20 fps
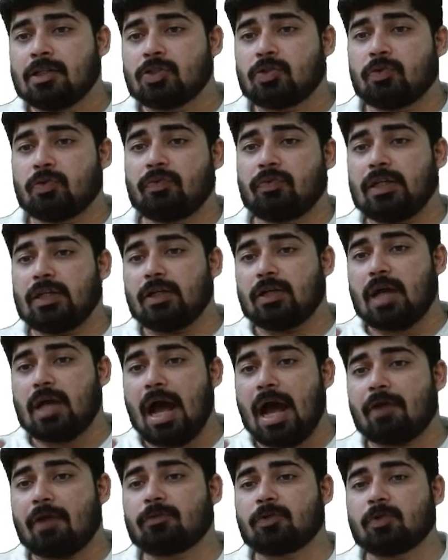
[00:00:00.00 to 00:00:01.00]
So, we
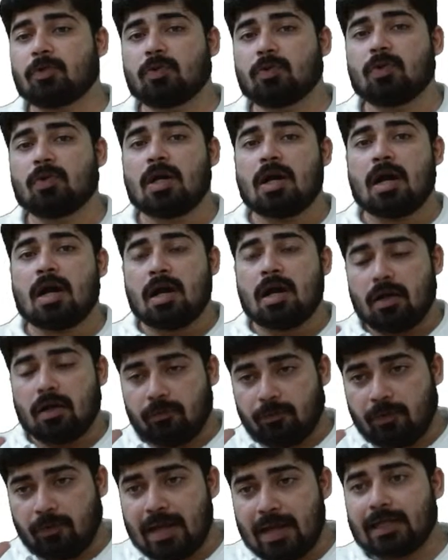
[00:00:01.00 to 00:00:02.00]
have to
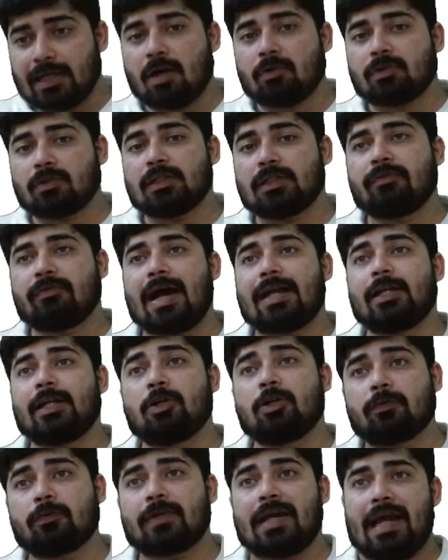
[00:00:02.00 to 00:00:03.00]
find out the
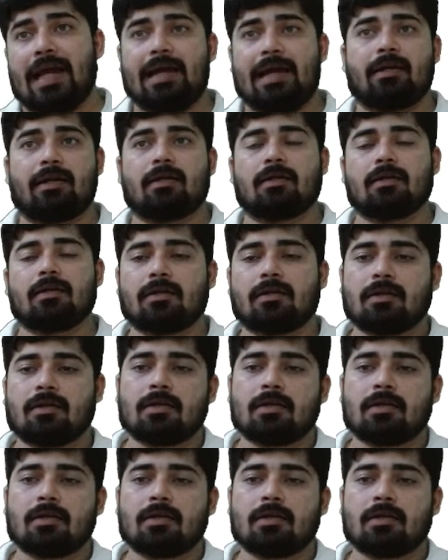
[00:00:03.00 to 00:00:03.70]
value of n.